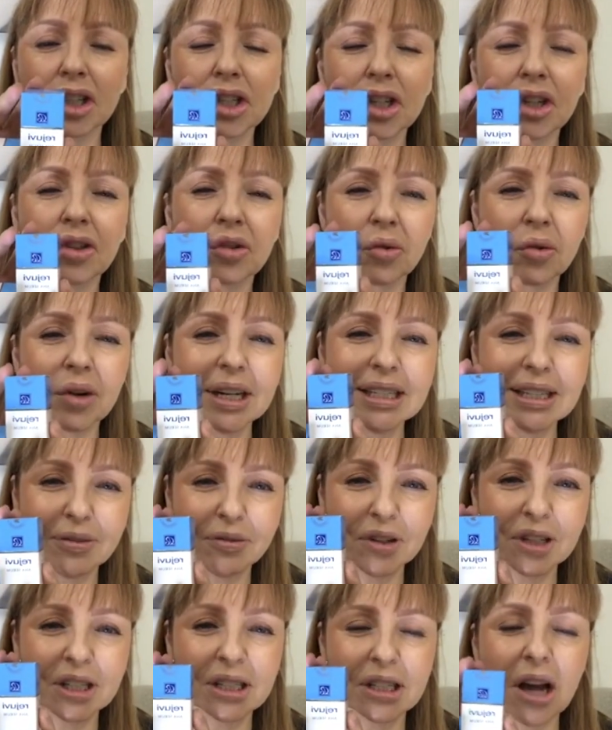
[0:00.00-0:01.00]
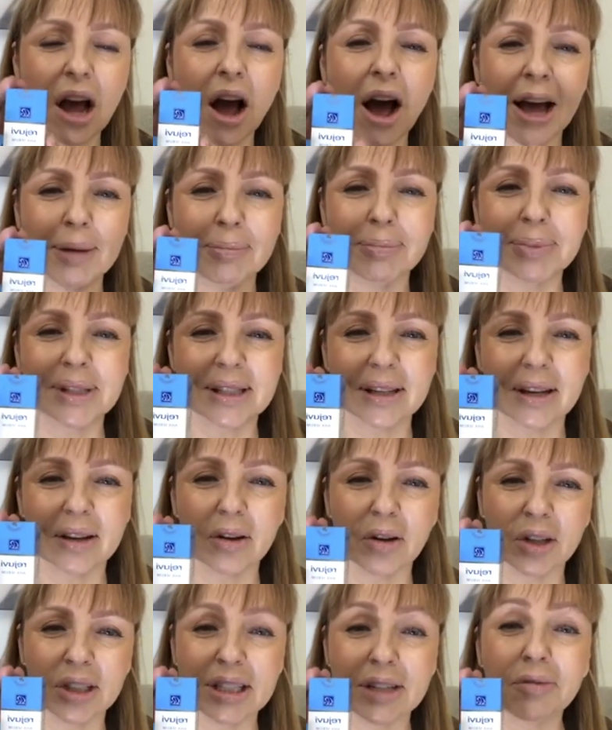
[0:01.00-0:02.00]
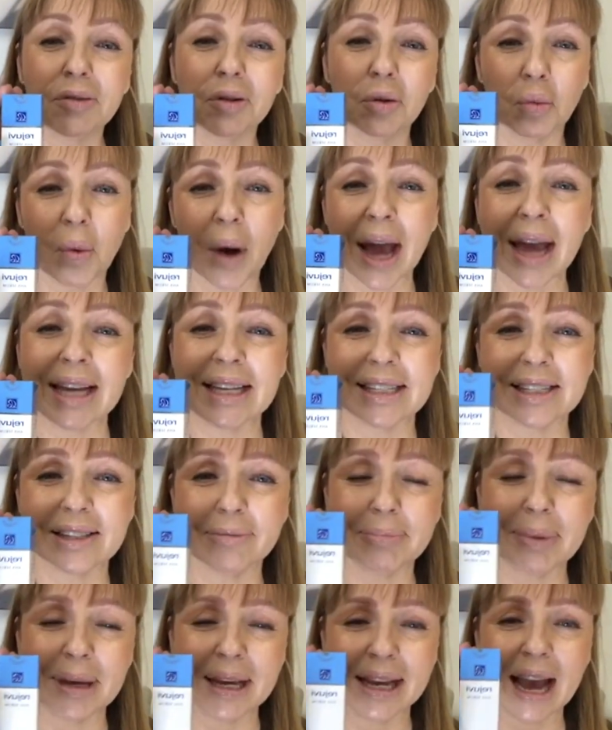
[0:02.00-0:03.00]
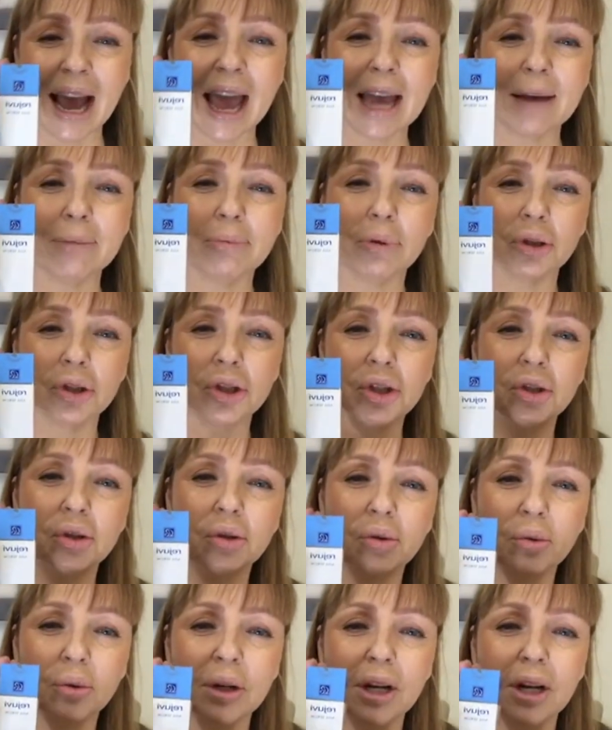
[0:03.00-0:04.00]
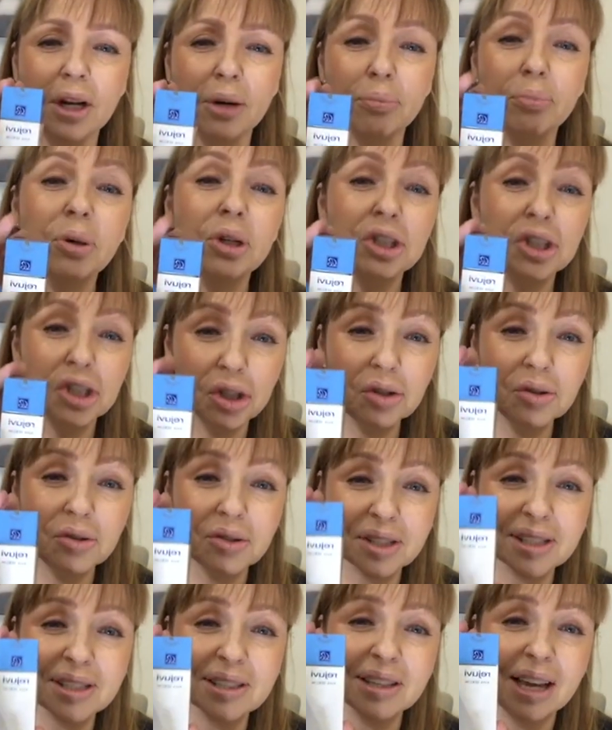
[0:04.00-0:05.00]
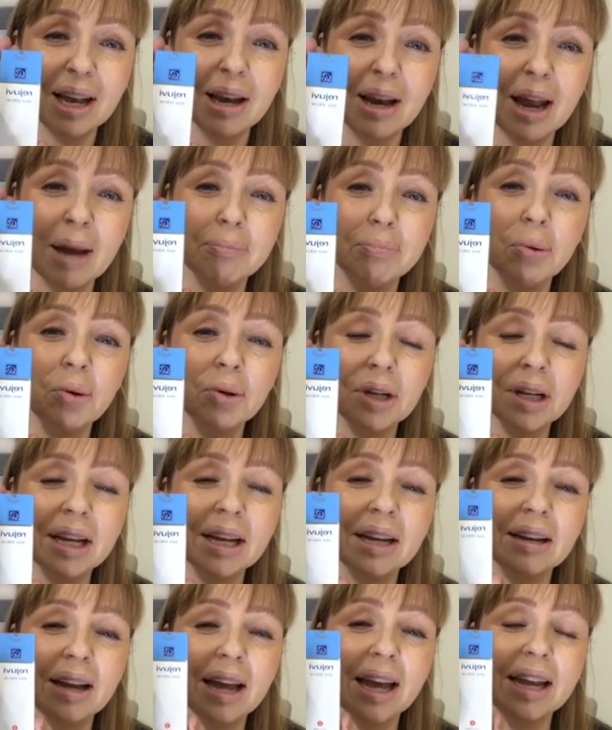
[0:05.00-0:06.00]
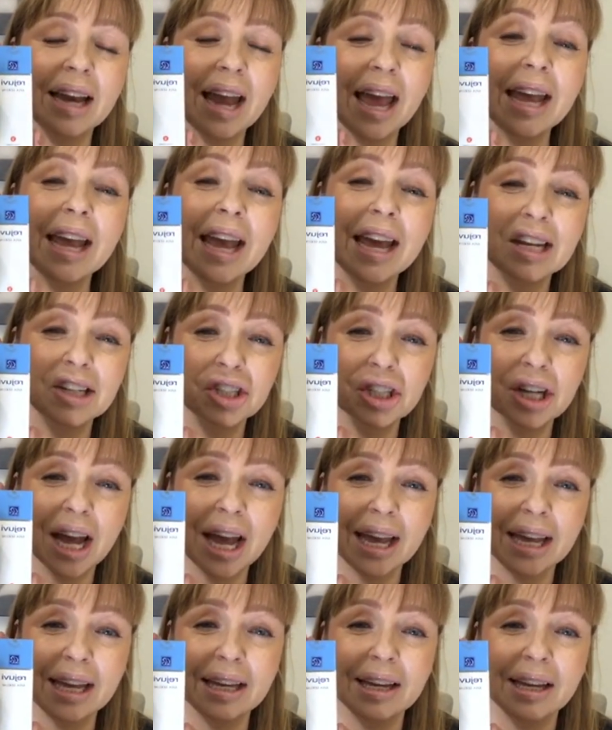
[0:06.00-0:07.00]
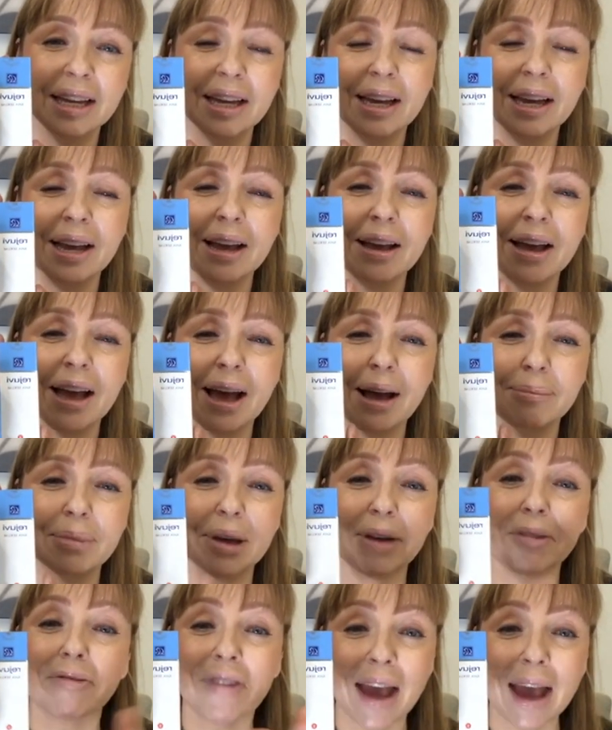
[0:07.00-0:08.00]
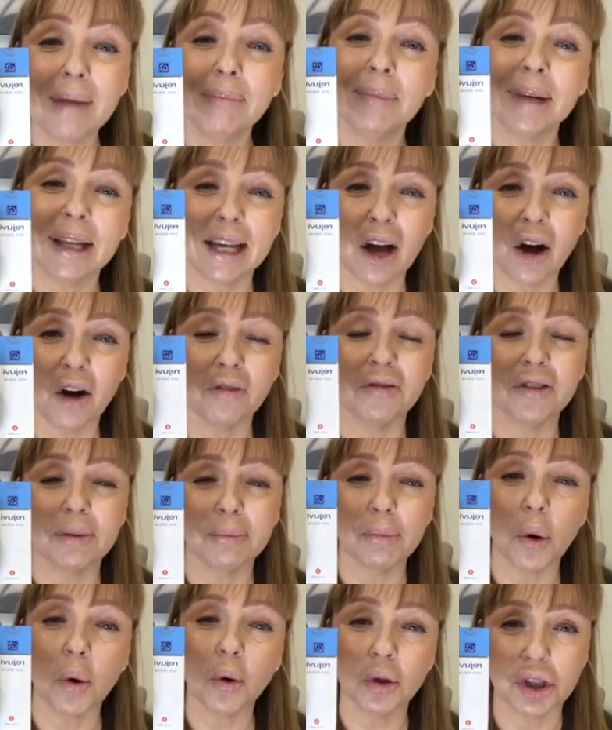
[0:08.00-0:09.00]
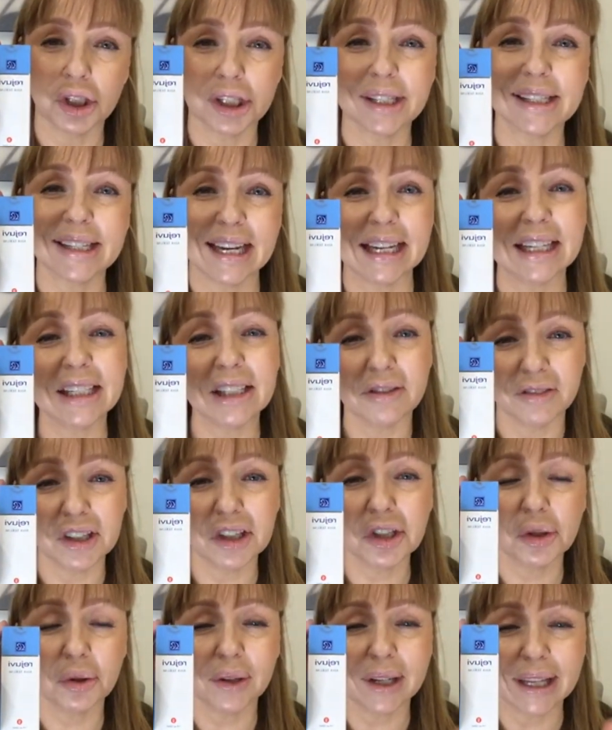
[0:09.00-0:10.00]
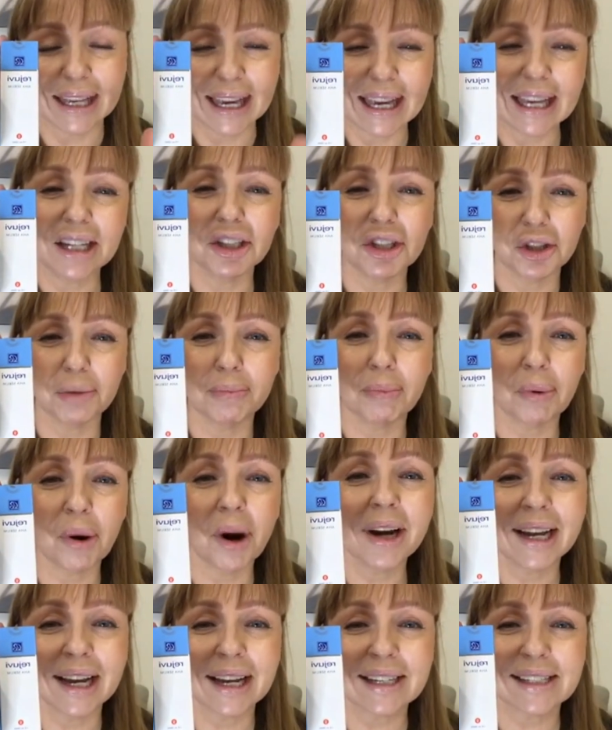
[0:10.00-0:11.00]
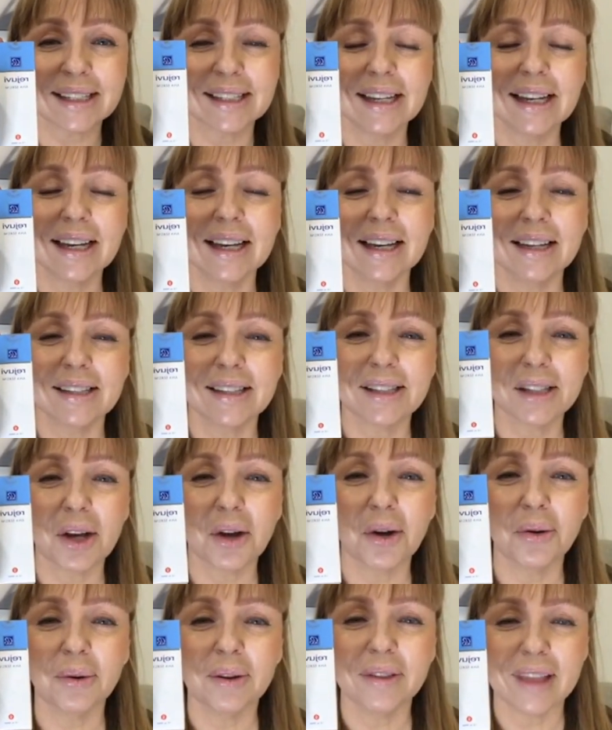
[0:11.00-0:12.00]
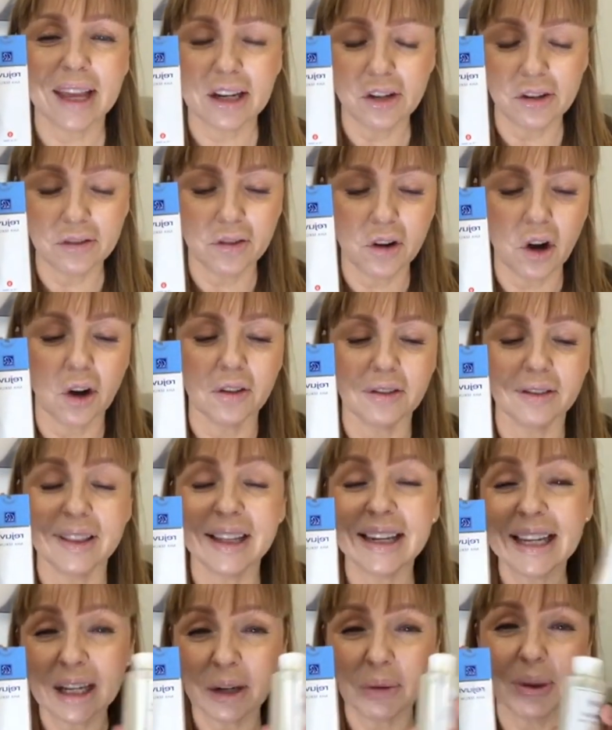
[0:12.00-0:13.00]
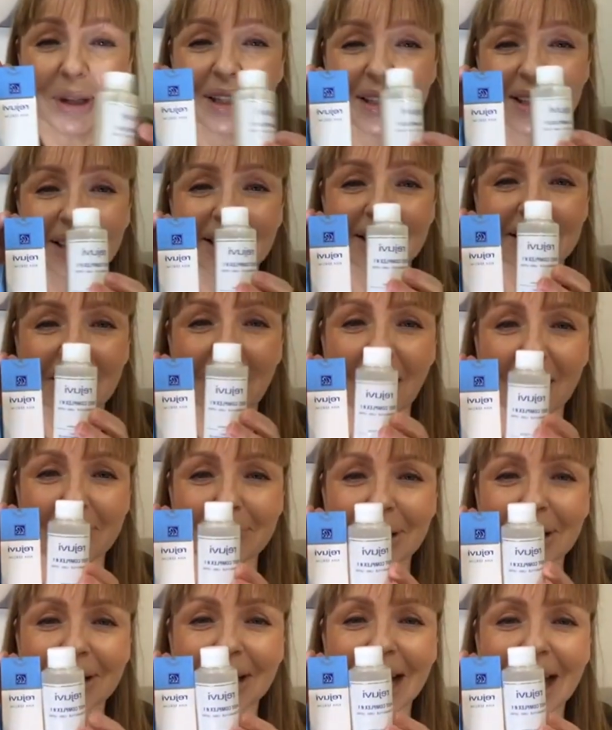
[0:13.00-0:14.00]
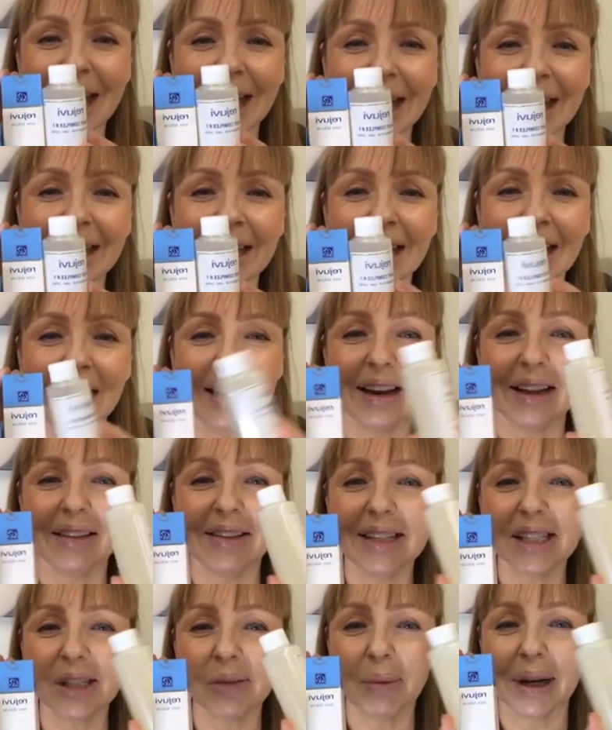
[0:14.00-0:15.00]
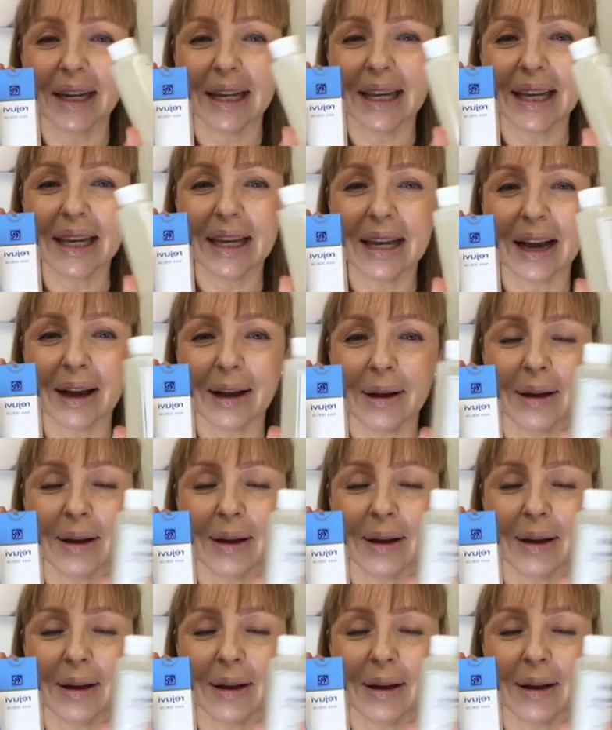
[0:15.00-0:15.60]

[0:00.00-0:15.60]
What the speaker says: your three different types, different ways of being able to produce and put an AHA, a family of them, or just individually into products. So then you've got the liquid type, okay? Now this one here,